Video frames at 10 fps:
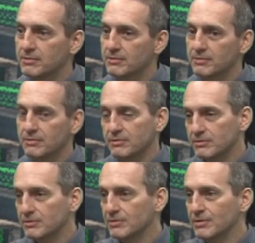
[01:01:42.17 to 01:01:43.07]

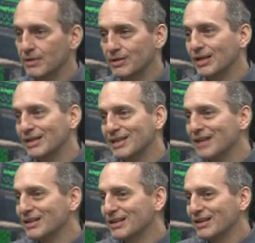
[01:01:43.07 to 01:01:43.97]
what?
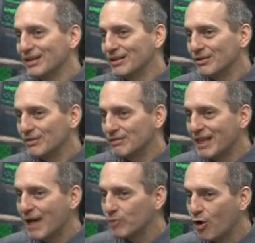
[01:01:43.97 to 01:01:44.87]
Again,
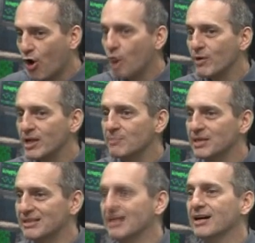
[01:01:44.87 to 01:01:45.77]
that would already
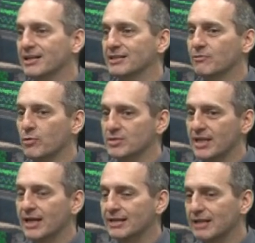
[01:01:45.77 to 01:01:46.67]
be done if it was
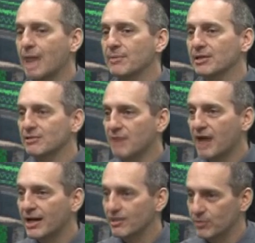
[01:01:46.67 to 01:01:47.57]
economically
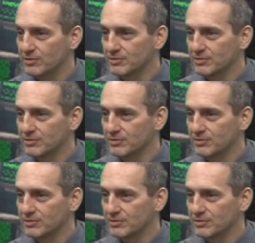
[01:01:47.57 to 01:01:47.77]
viable.